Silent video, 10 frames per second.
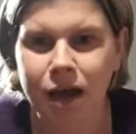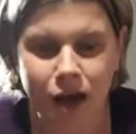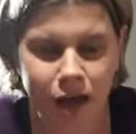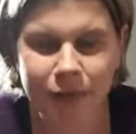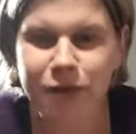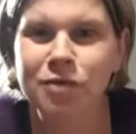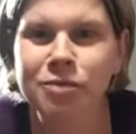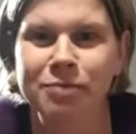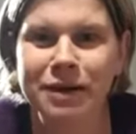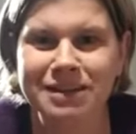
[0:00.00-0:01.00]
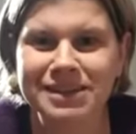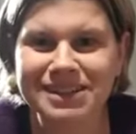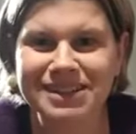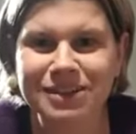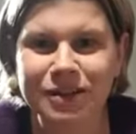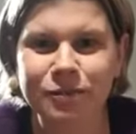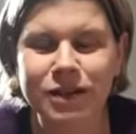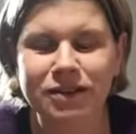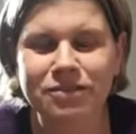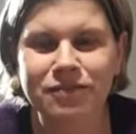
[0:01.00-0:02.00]
They're not my banisters.
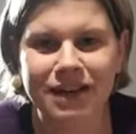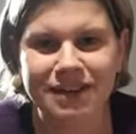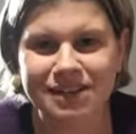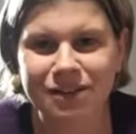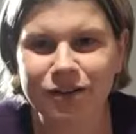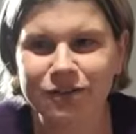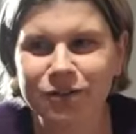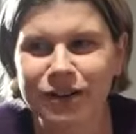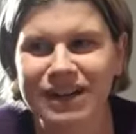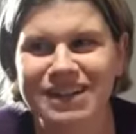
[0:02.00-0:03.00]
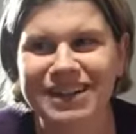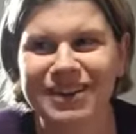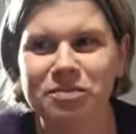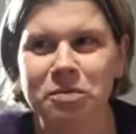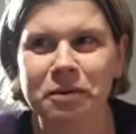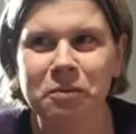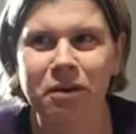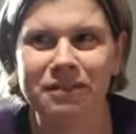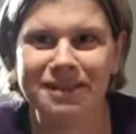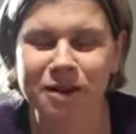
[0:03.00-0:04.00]
We only rent, so I'm a bit
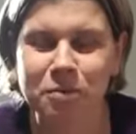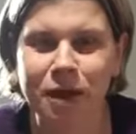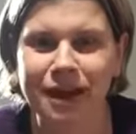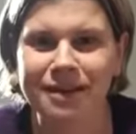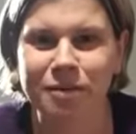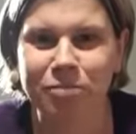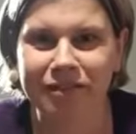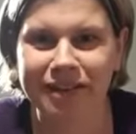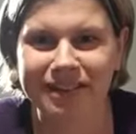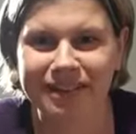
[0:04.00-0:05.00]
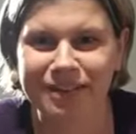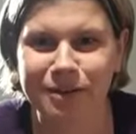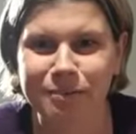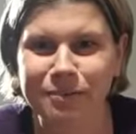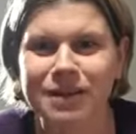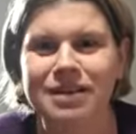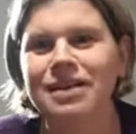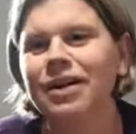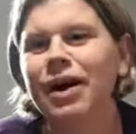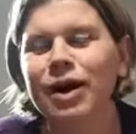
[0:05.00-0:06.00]
worried that I might end up breaking them.
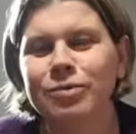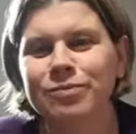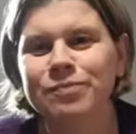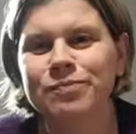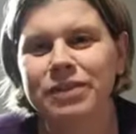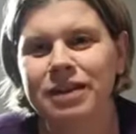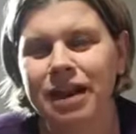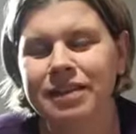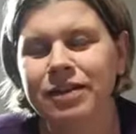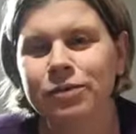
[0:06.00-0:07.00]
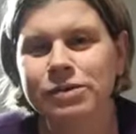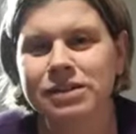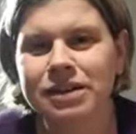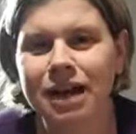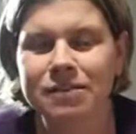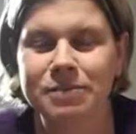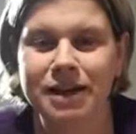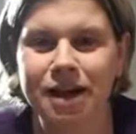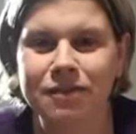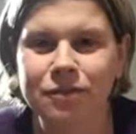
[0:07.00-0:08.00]
And then also you have to be
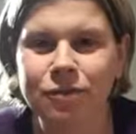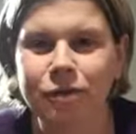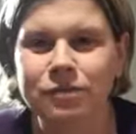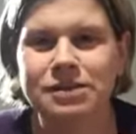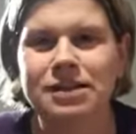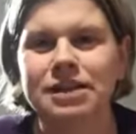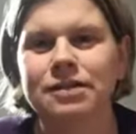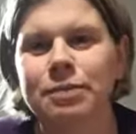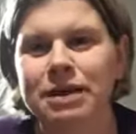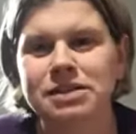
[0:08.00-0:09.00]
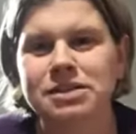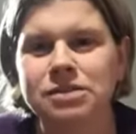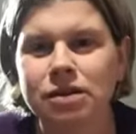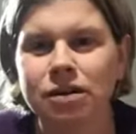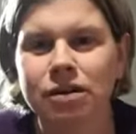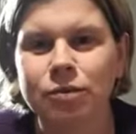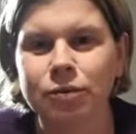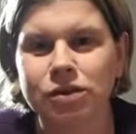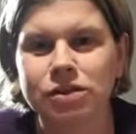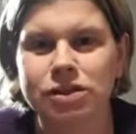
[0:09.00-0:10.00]
careful. Obviously your banisters are
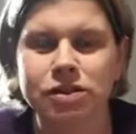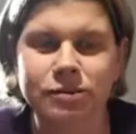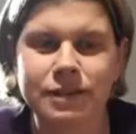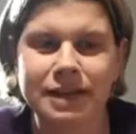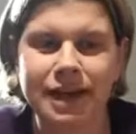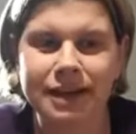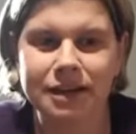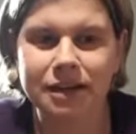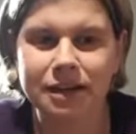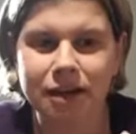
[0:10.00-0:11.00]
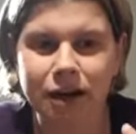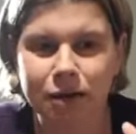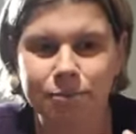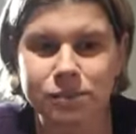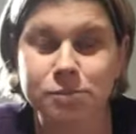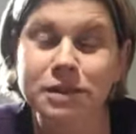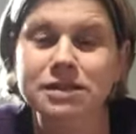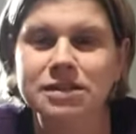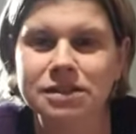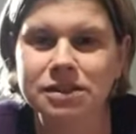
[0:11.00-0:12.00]
wood. You don't want to get any
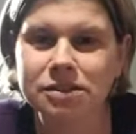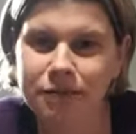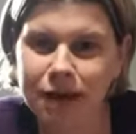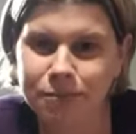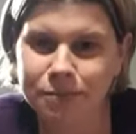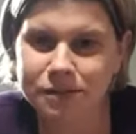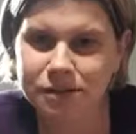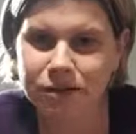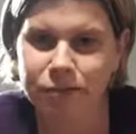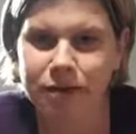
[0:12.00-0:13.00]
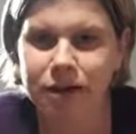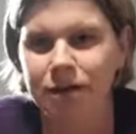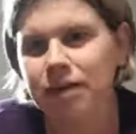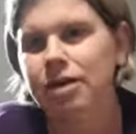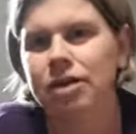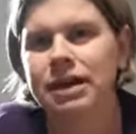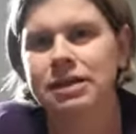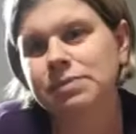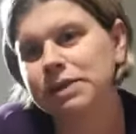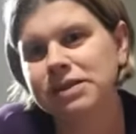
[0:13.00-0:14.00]
splinters in your wraps. You don't want to get any
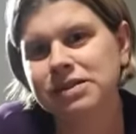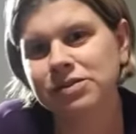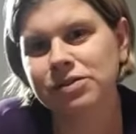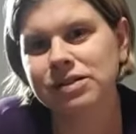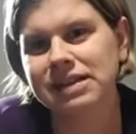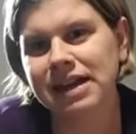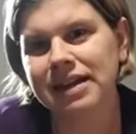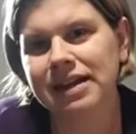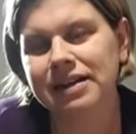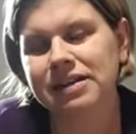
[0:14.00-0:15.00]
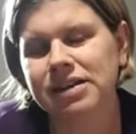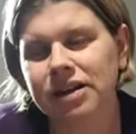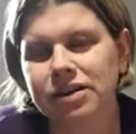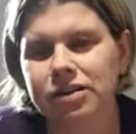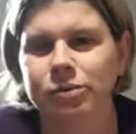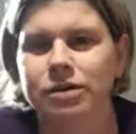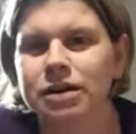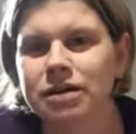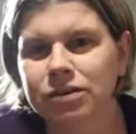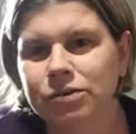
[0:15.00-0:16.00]
splinters on your stair. You know, you don't want to
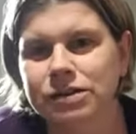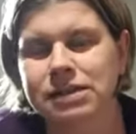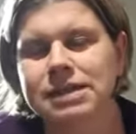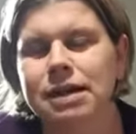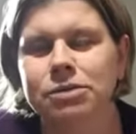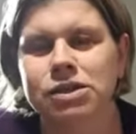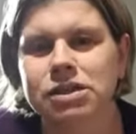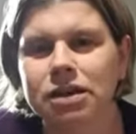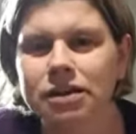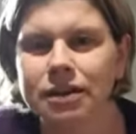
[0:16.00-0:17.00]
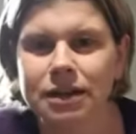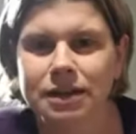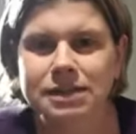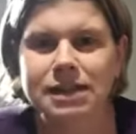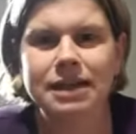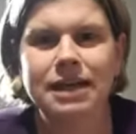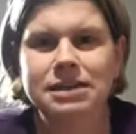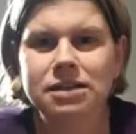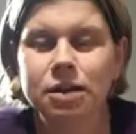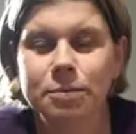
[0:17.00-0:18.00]
cause any damage. So stair gates
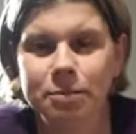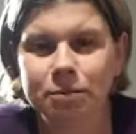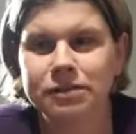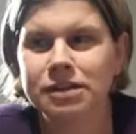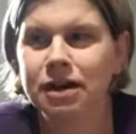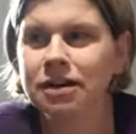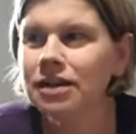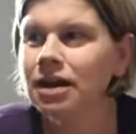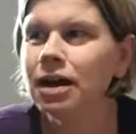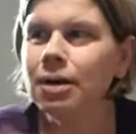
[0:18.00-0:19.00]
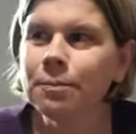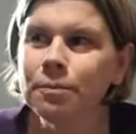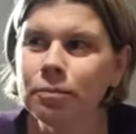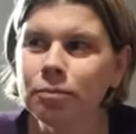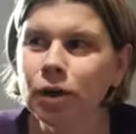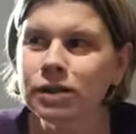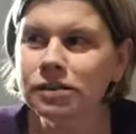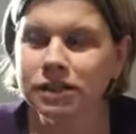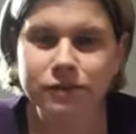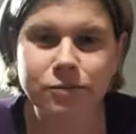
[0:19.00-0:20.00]
I know people have done. My
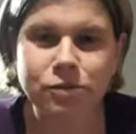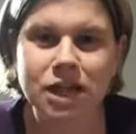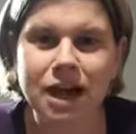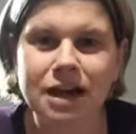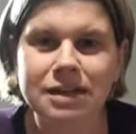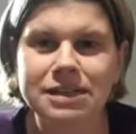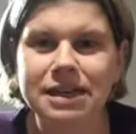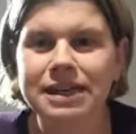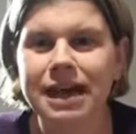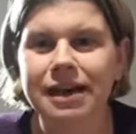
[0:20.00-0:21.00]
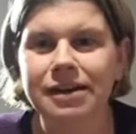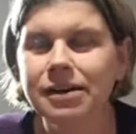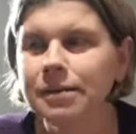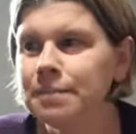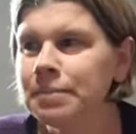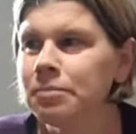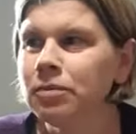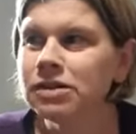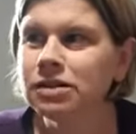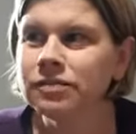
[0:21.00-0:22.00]
dining room chairs, again,
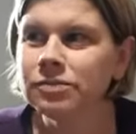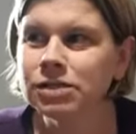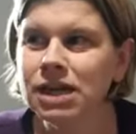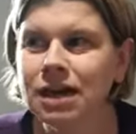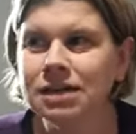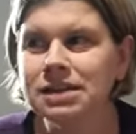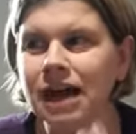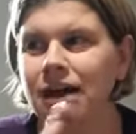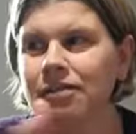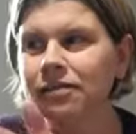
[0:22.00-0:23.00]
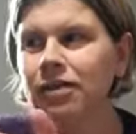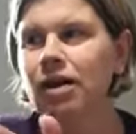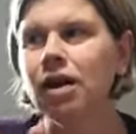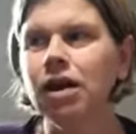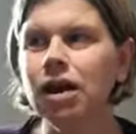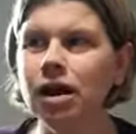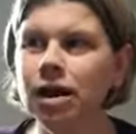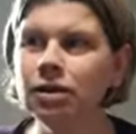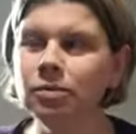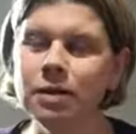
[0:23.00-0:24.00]
my dining room chairs have a
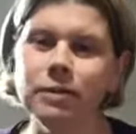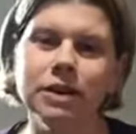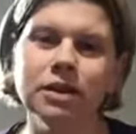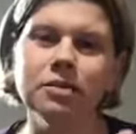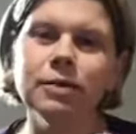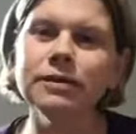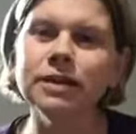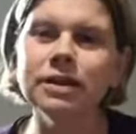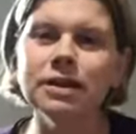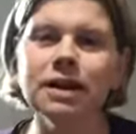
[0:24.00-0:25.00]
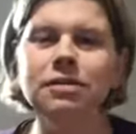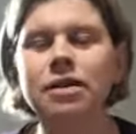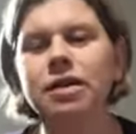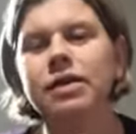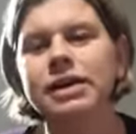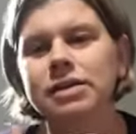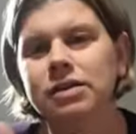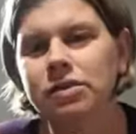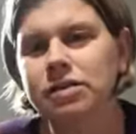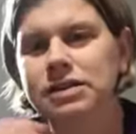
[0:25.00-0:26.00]
little bit where you can weave it in and out, like
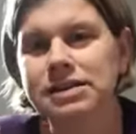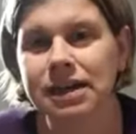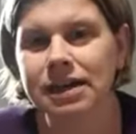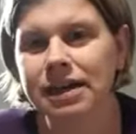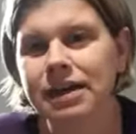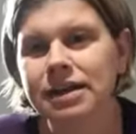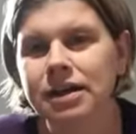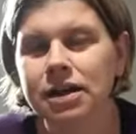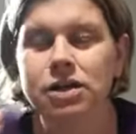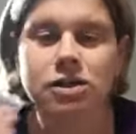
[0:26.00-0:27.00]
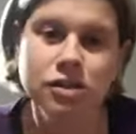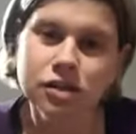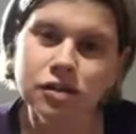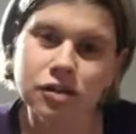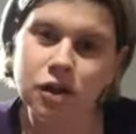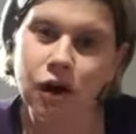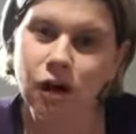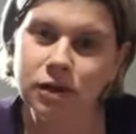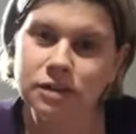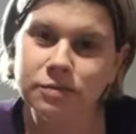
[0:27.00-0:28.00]
on the stair gate. You can use a
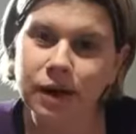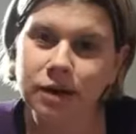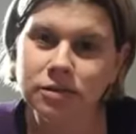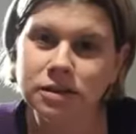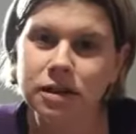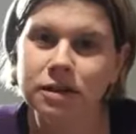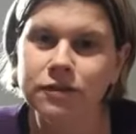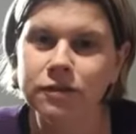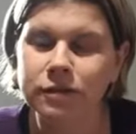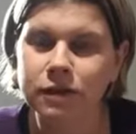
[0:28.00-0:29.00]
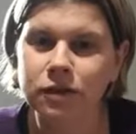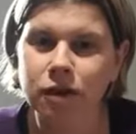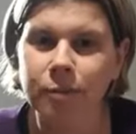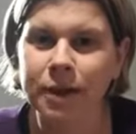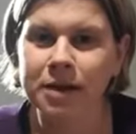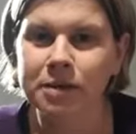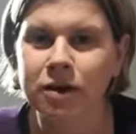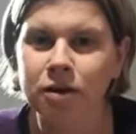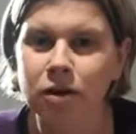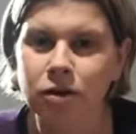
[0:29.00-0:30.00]
cot as well. So if you've got a baby in
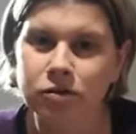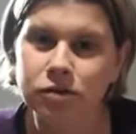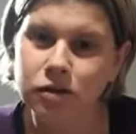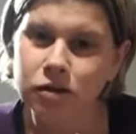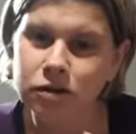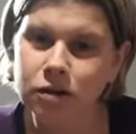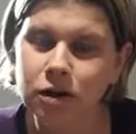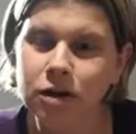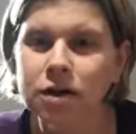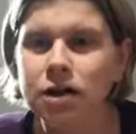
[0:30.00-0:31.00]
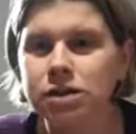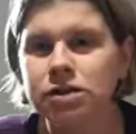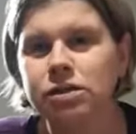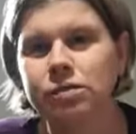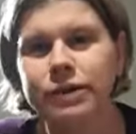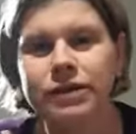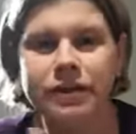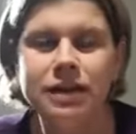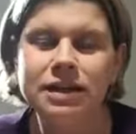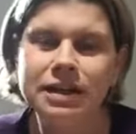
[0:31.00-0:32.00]
a cot or a toddler cot, you can weave
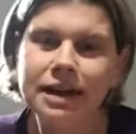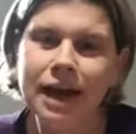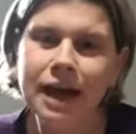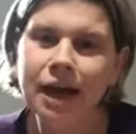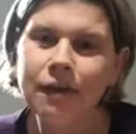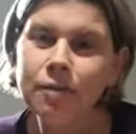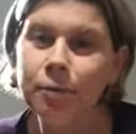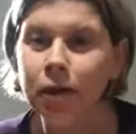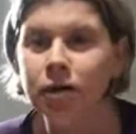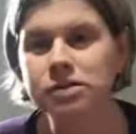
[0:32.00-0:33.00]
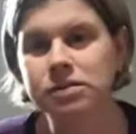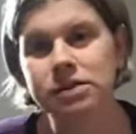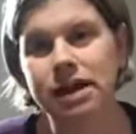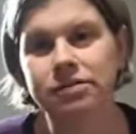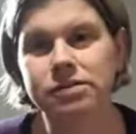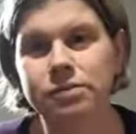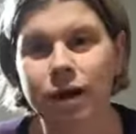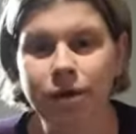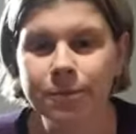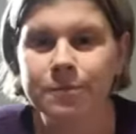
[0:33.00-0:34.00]
it in and out the bars on there as
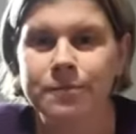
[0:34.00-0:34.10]
well.